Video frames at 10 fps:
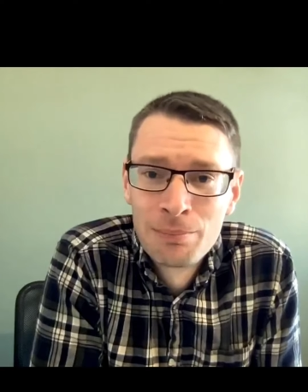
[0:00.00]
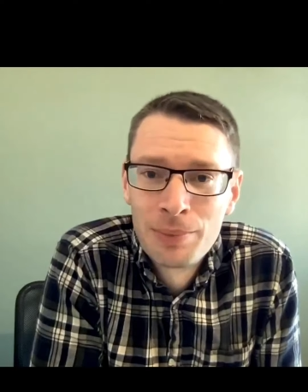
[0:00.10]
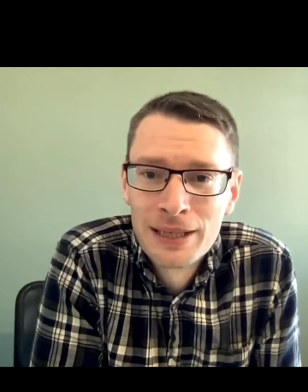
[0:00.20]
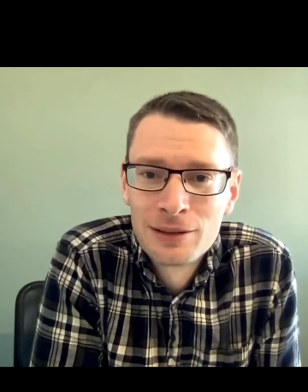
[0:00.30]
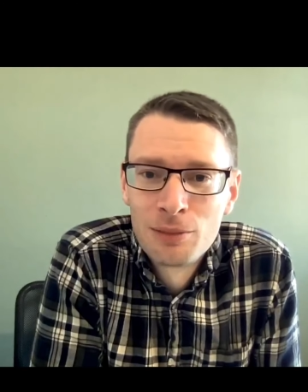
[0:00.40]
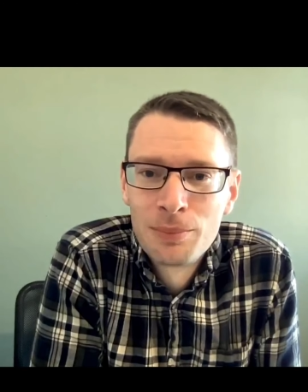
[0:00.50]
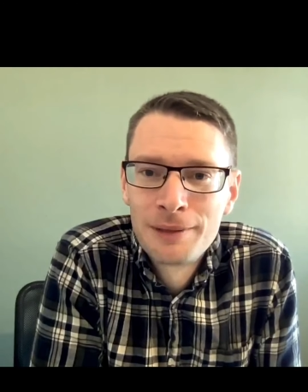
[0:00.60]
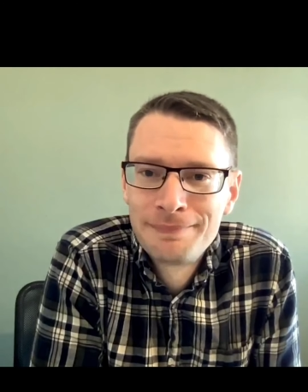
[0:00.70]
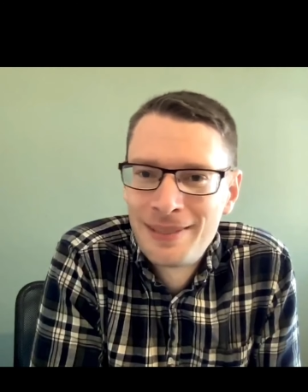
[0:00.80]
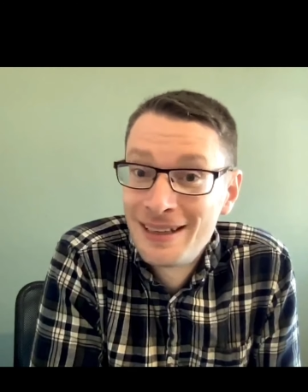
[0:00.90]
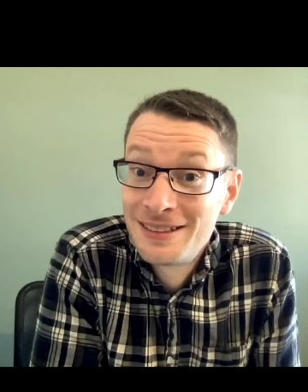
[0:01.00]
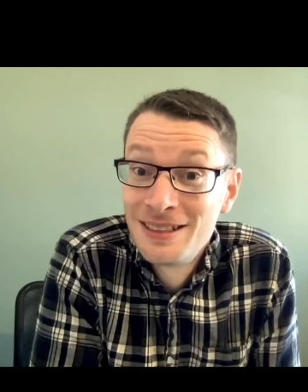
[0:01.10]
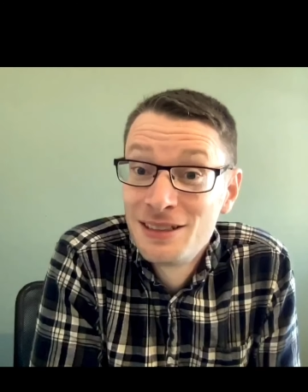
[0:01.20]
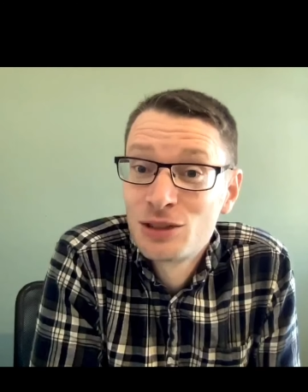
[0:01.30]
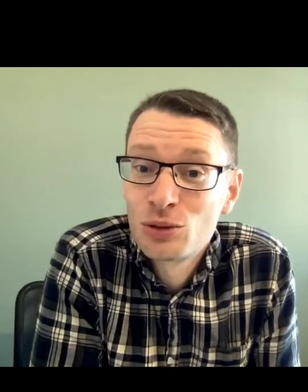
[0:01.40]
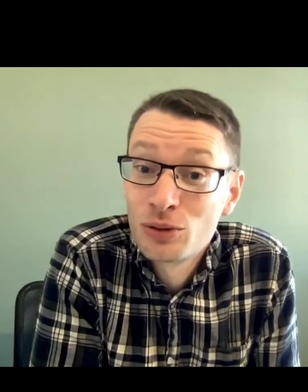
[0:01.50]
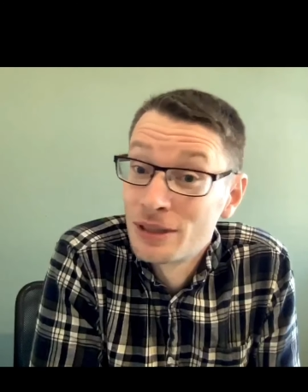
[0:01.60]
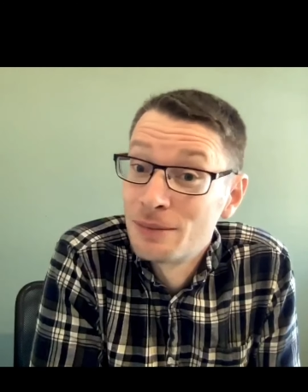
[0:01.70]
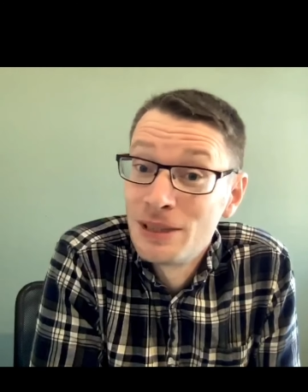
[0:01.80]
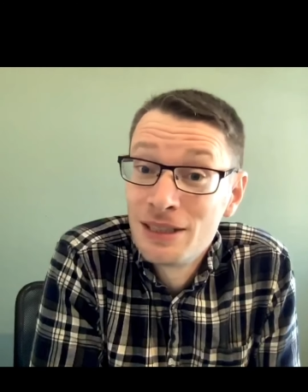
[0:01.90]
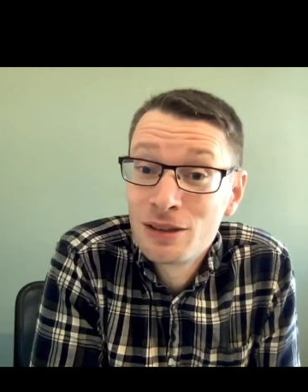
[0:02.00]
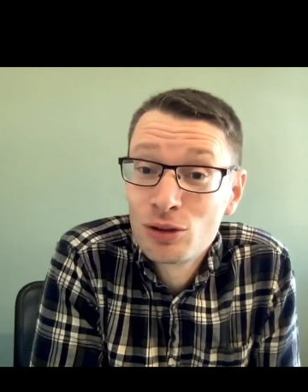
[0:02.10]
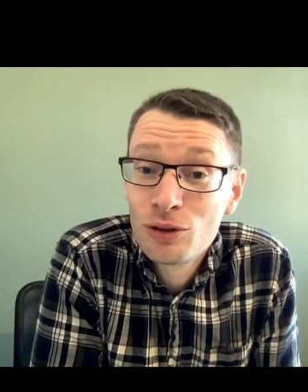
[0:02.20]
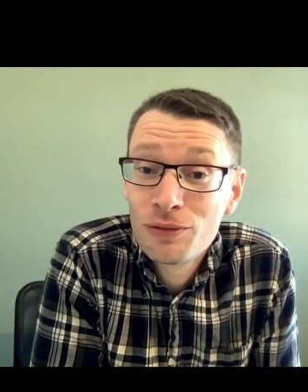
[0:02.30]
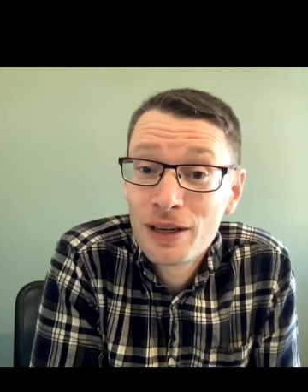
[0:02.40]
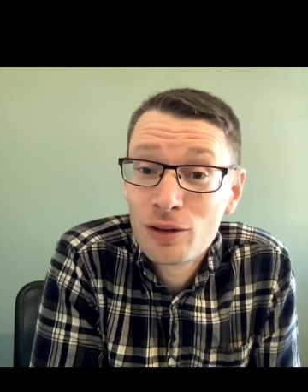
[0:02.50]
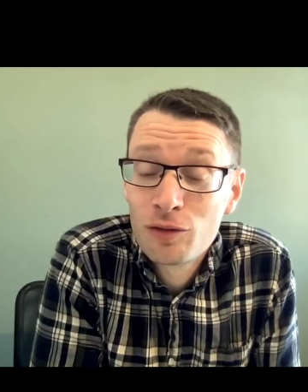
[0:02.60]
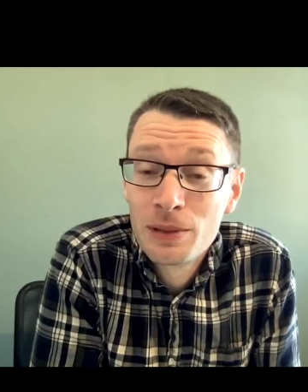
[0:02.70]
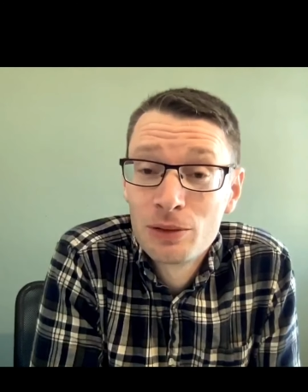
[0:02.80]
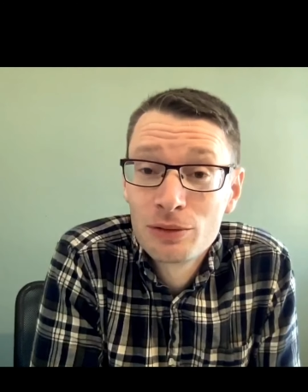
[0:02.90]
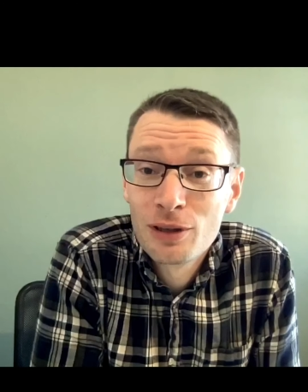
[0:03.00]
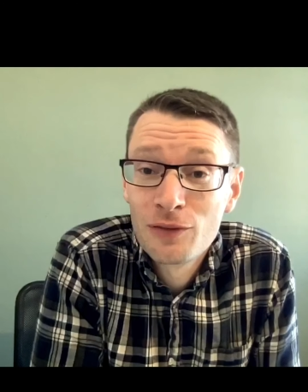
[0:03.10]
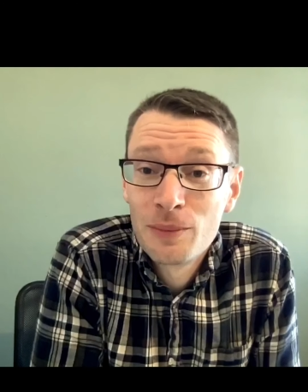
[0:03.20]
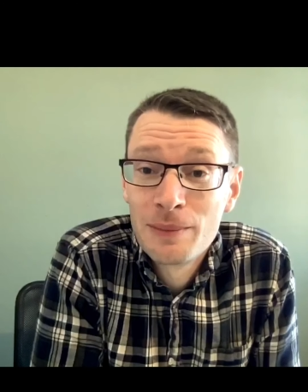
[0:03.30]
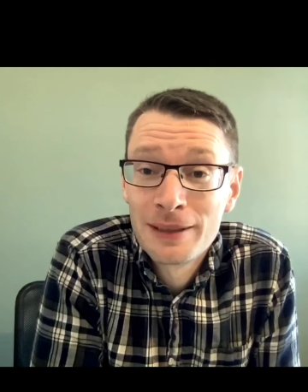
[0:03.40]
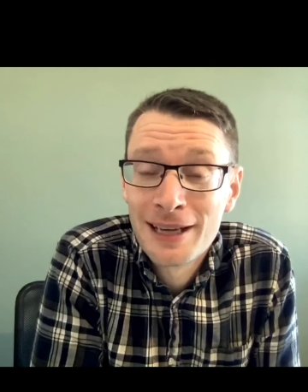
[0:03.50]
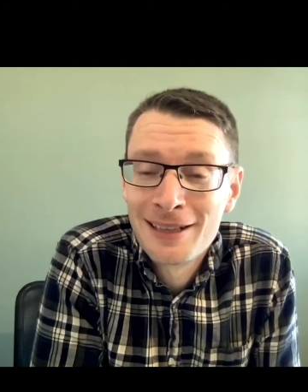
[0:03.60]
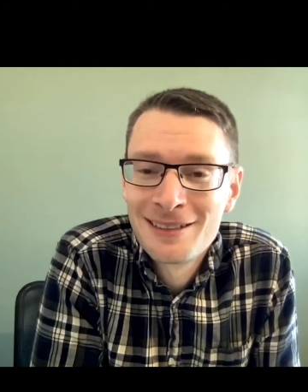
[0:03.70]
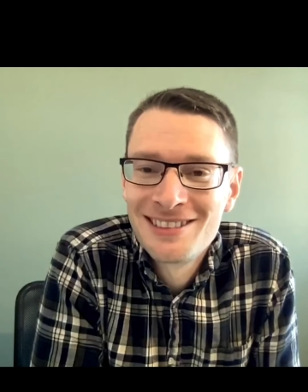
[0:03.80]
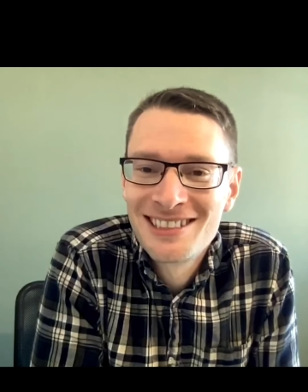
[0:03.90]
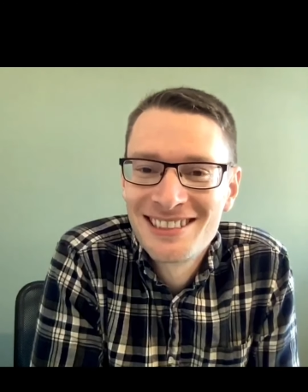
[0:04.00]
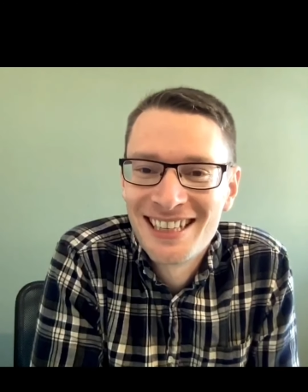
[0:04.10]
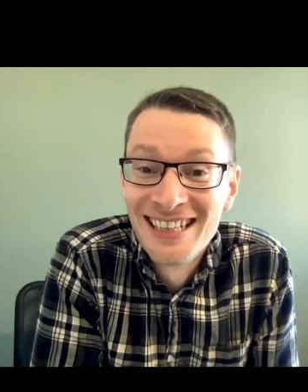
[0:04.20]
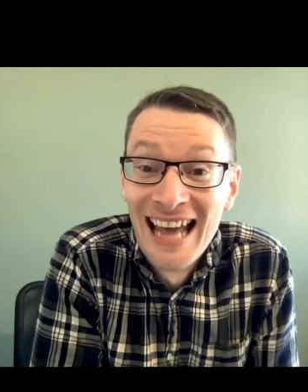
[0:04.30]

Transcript: Big number. 13 years older than me. You're not far off being old enough to be my dad. Just saying.